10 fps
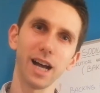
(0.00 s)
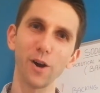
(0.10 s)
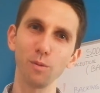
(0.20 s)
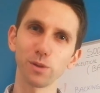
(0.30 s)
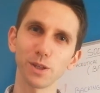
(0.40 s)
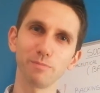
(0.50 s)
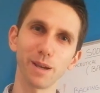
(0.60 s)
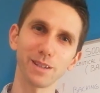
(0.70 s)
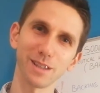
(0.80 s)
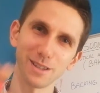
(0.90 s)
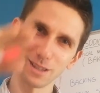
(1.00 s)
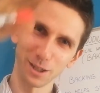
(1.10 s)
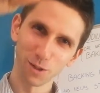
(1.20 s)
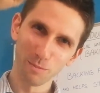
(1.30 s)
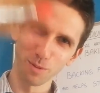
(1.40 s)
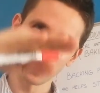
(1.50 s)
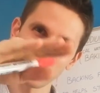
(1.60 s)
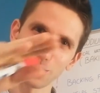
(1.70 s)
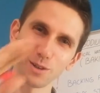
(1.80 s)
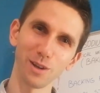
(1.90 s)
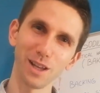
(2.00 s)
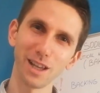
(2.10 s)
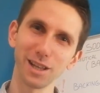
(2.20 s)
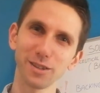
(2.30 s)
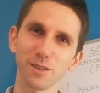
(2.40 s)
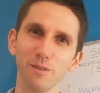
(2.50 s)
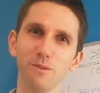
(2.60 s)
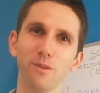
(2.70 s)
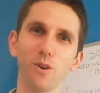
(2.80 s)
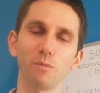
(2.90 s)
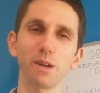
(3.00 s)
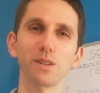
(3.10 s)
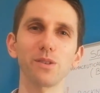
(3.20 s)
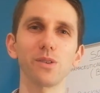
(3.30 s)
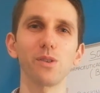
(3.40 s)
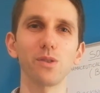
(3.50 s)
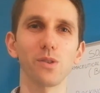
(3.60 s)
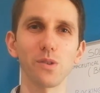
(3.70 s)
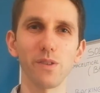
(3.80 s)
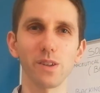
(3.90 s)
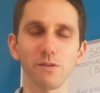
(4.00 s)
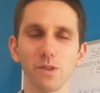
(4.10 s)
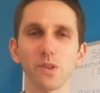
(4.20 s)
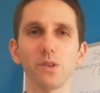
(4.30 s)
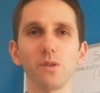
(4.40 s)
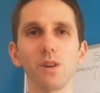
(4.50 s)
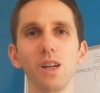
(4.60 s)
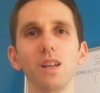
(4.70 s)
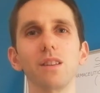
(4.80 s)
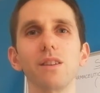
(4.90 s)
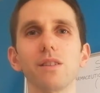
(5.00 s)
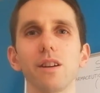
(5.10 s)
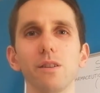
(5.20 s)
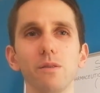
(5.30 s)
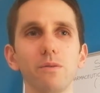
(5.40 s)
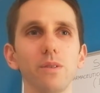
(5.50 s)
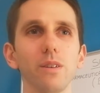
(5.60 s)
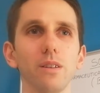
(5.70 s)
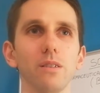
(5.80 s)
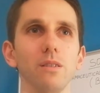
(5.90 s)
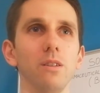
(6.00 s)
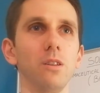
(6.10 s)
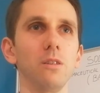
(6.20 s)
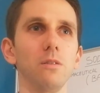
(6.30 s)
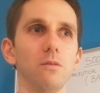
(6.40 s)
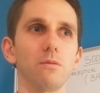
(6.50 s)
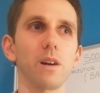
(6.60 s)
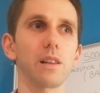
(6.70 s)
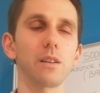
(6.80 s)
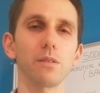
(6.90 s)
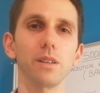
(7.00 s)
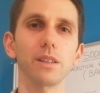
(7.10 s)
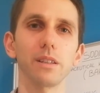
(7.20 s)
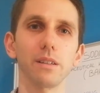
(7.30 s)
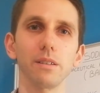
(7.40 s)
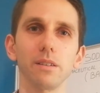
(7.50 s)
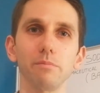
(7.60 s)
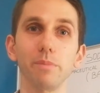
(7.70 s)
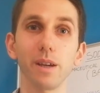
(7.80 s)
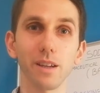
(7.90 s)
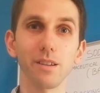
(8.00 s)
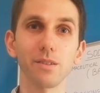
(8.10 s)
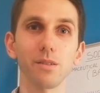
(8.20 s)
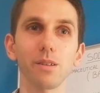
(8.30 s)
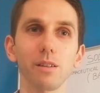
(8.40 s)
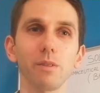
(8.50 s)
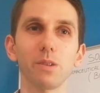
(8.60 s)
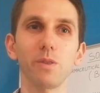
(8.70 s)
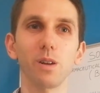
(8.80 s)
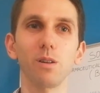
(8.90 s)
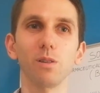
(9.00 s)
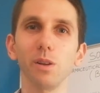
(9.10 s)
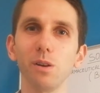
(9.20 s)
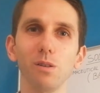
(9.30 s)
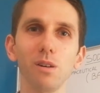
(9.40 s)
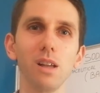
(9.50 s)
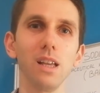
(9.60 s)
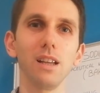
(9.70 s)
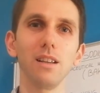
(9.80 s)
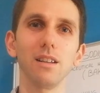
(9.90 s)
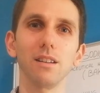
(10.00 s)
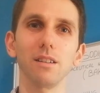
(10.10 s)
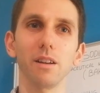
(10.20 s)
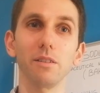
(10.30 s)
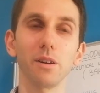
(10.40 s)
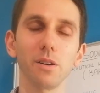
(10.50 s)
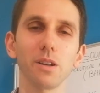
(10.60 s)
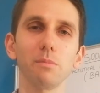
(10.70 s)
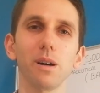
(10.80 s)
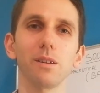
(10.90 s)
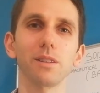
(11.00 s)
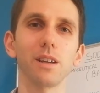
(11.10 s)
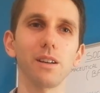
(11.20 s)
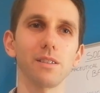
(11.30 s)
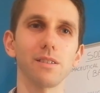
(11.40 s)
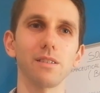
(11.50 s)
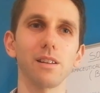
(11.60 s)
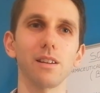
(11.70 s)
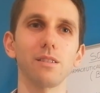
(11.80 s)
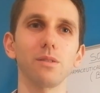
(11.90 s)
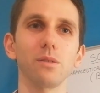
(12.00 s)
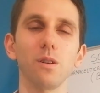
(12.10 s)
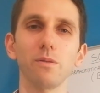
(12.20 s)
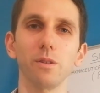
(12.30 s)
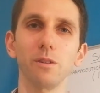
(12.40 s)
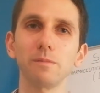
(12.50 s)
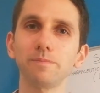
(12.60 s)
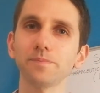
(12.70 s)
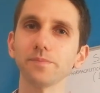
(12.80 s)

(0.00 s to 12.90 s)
i hope this makes sense like to put it to in some format to you to transfer to you this kind of uh, value that uh, baking soda, which we all know uh, and heard about, has like to offer.